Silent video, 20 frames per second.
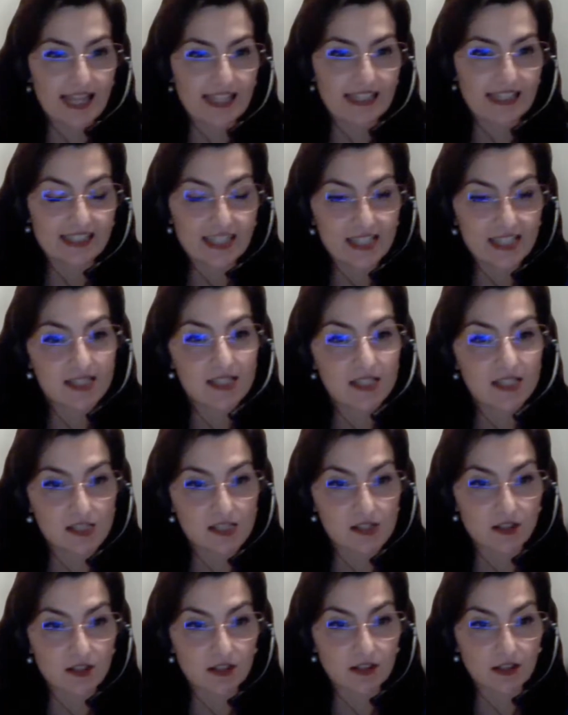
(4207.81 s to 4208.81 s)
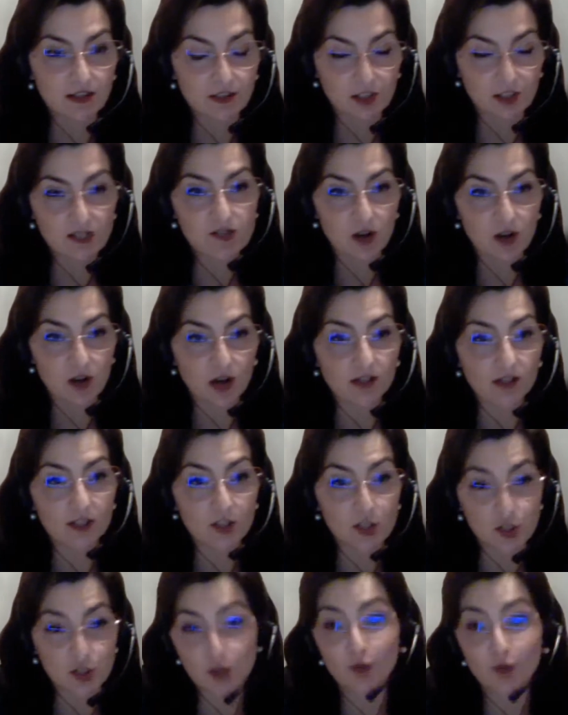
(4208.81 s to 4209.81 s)
These are the
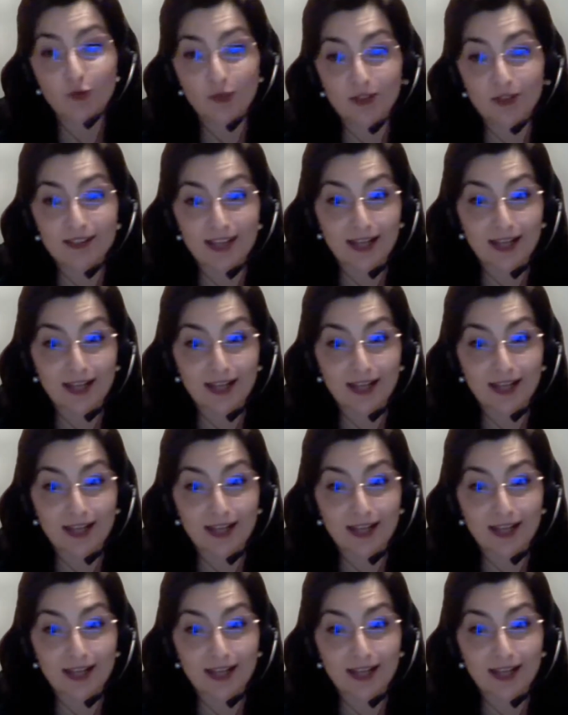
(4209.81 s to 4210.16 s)
children